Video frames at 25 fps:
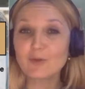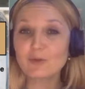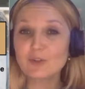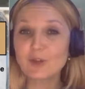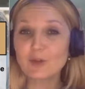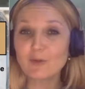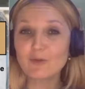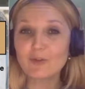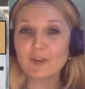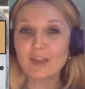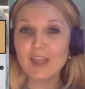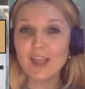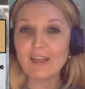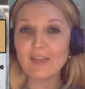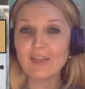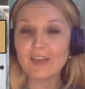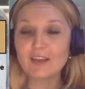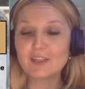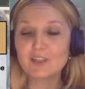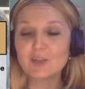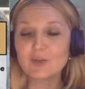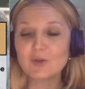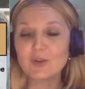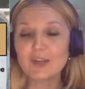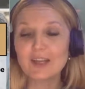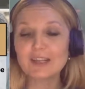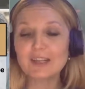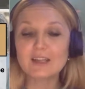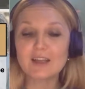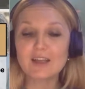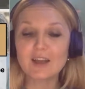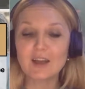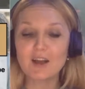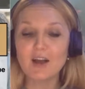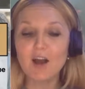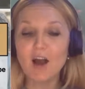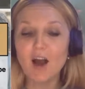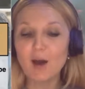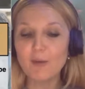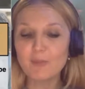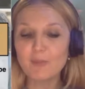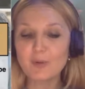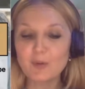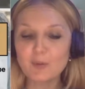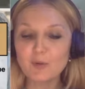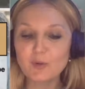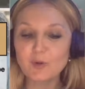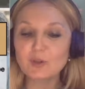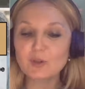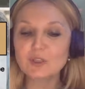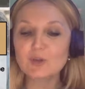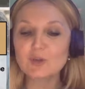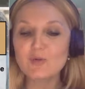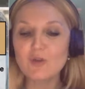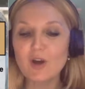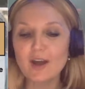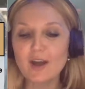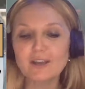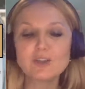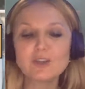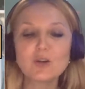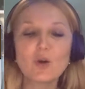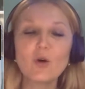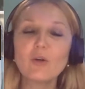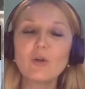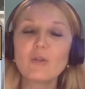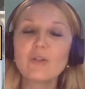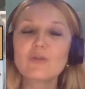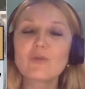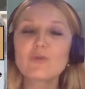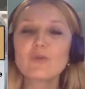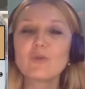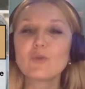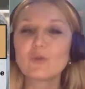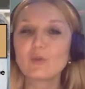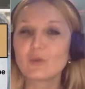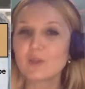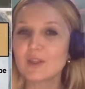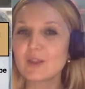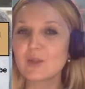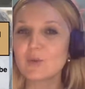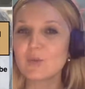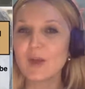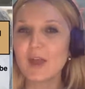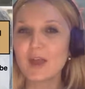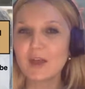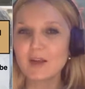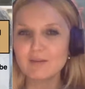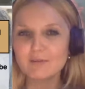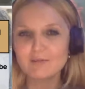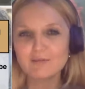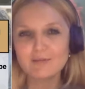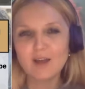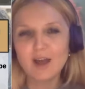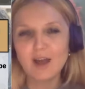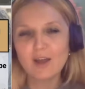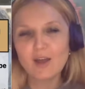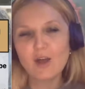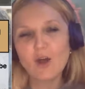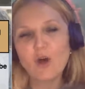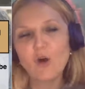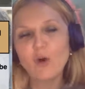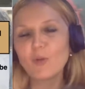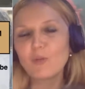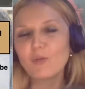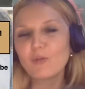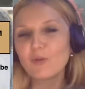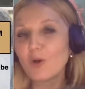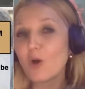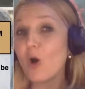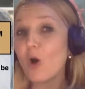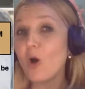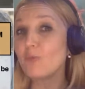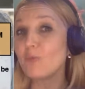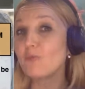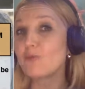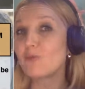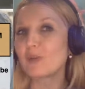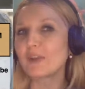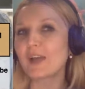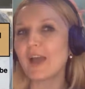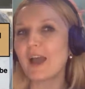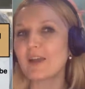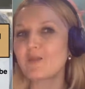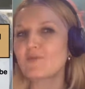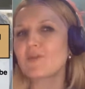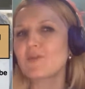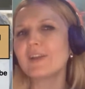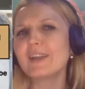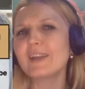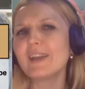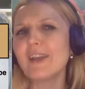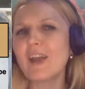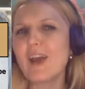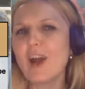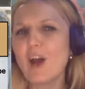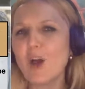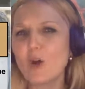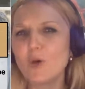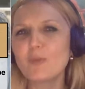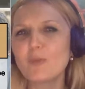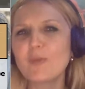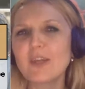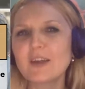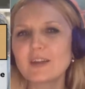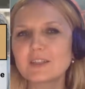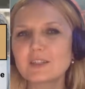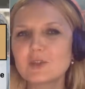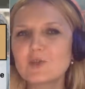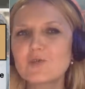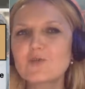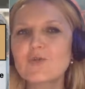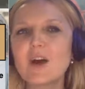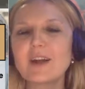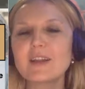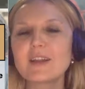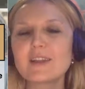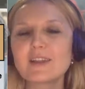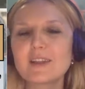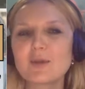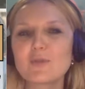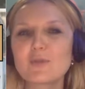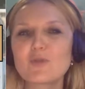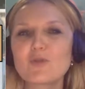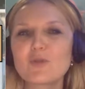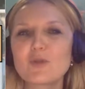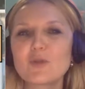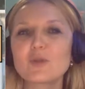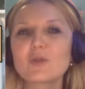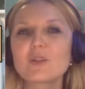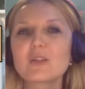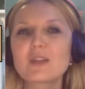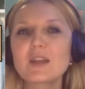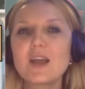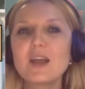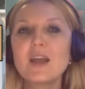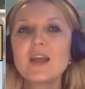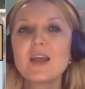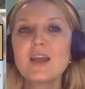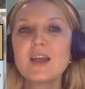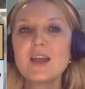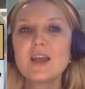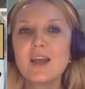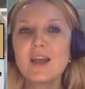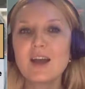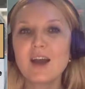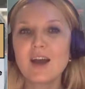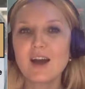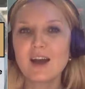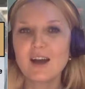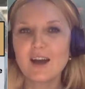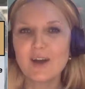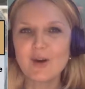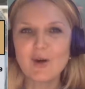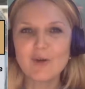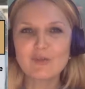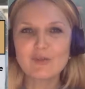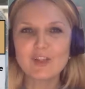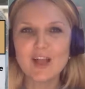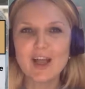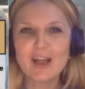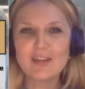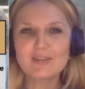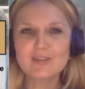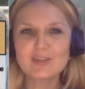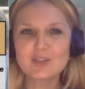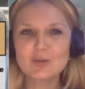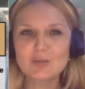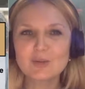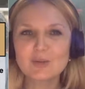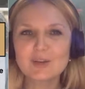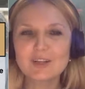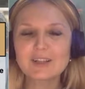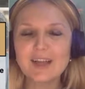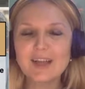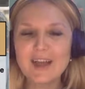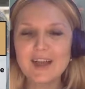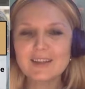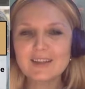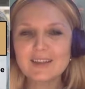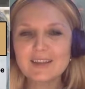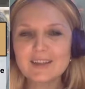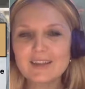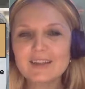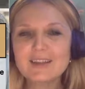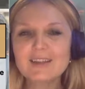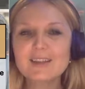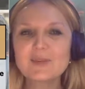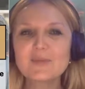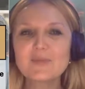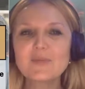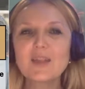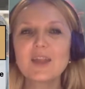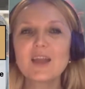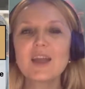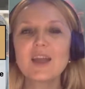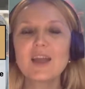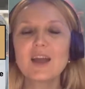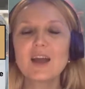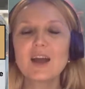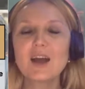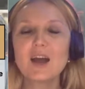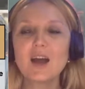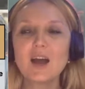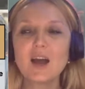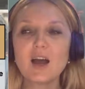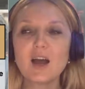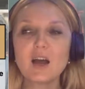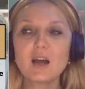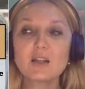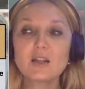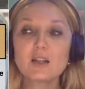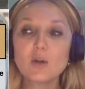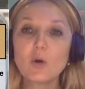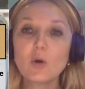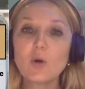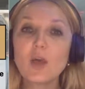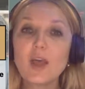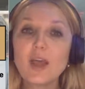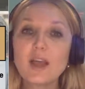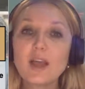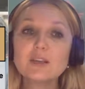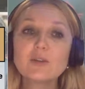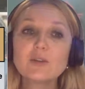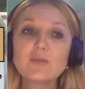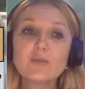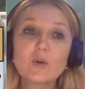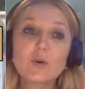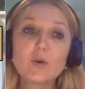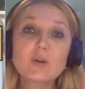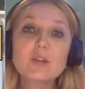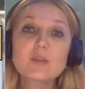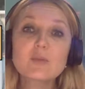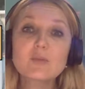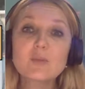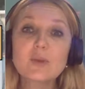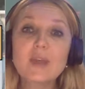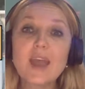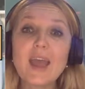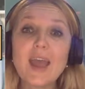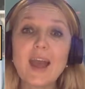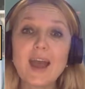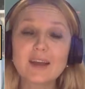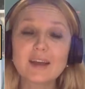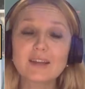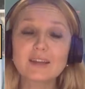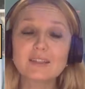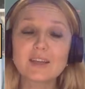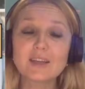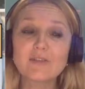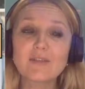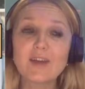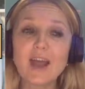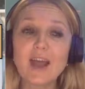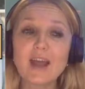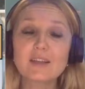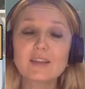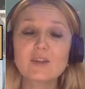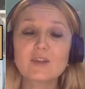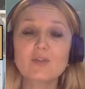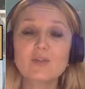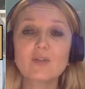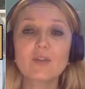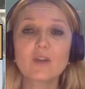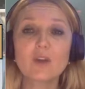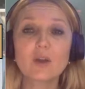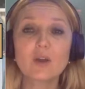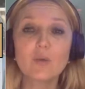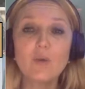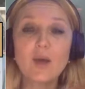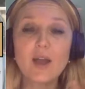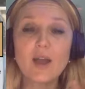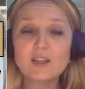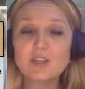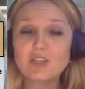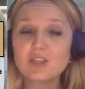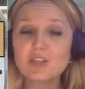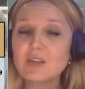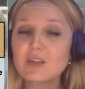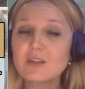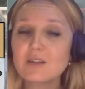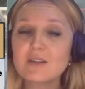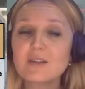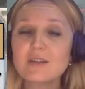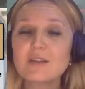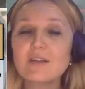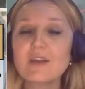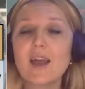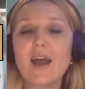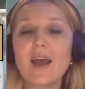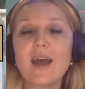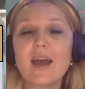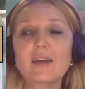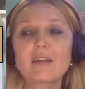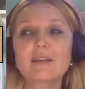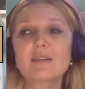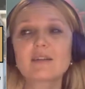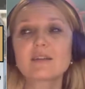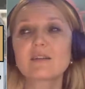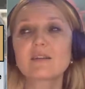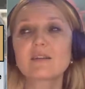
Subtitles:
forget that you need a copybook to write all the rules, where I really hope that you write some rules of live stream classes. And of course be active, answer the questions, ask